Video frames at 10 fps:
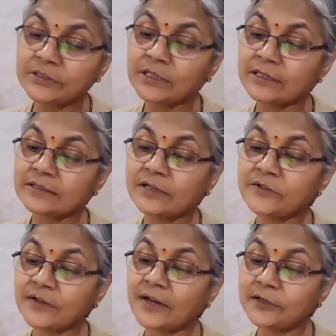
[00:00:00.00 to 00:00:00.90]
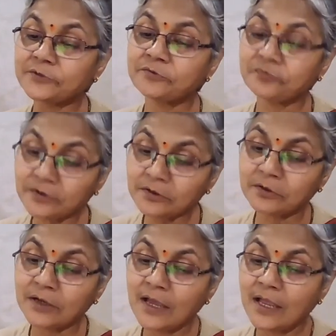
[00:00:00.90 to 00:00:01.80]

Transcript: the researcher has to follow.